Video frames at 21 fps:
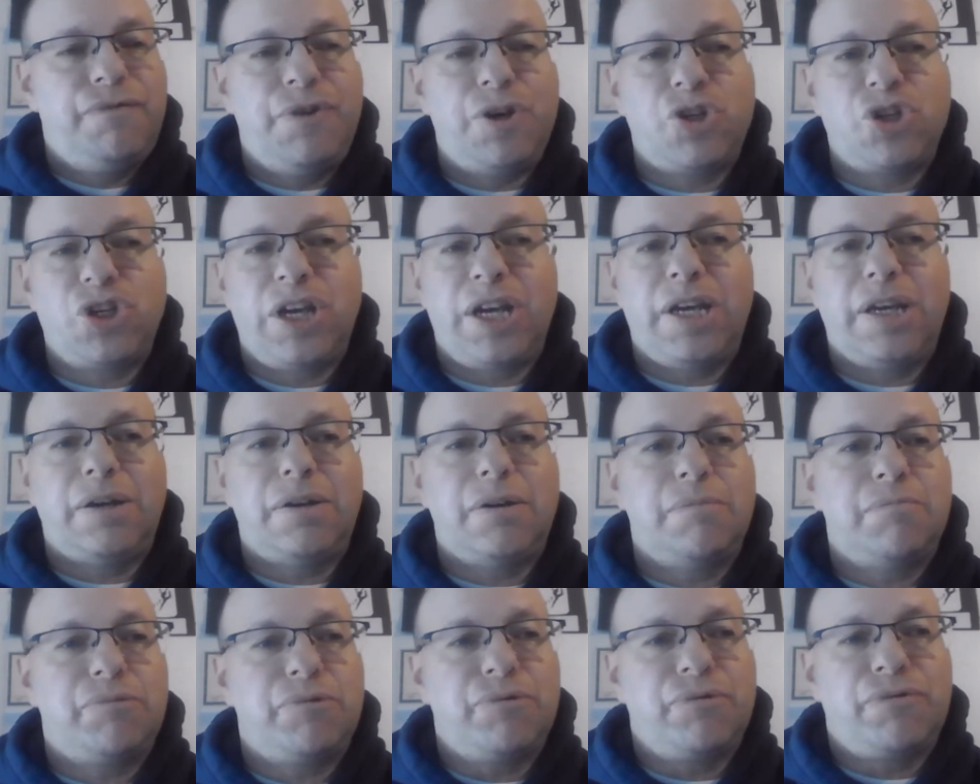Phishing,
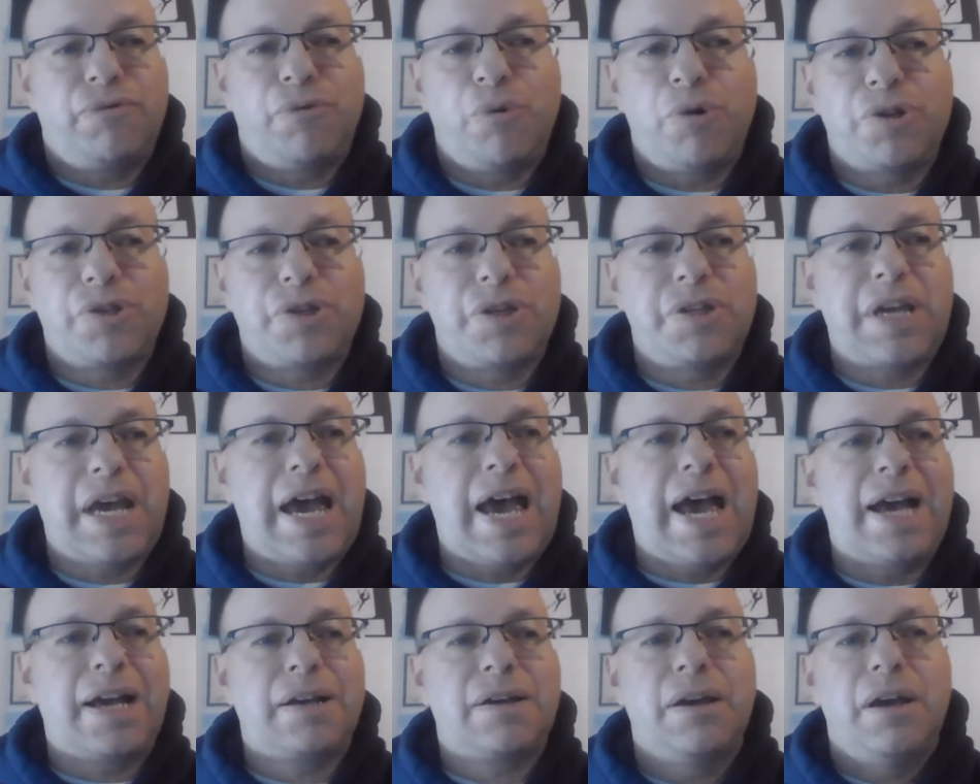brute force
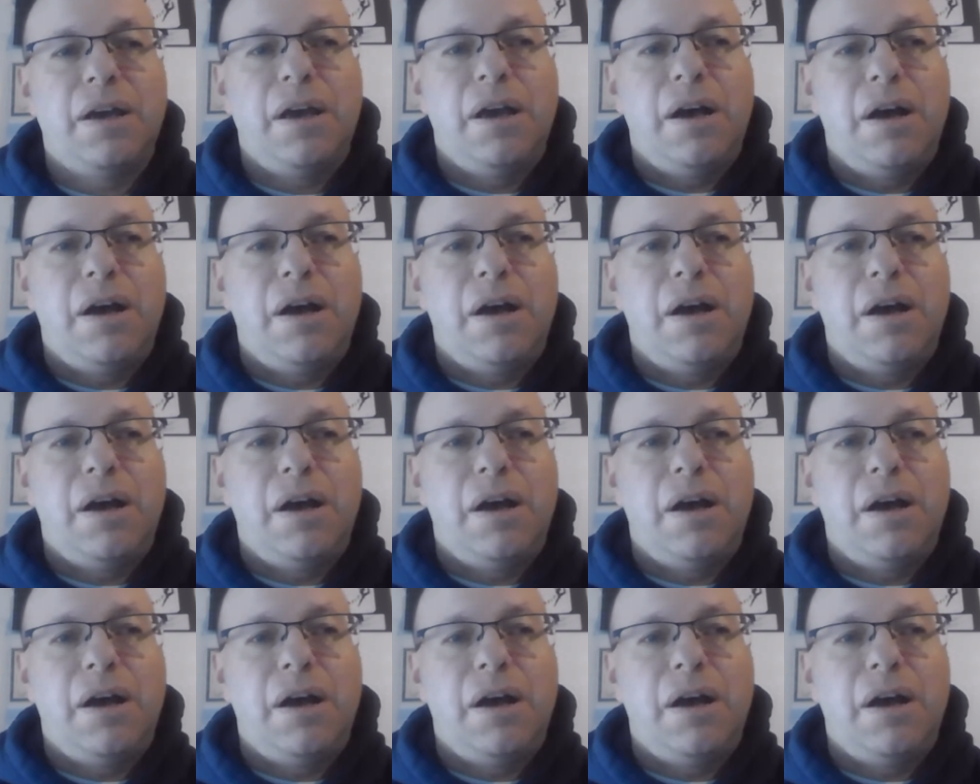attack,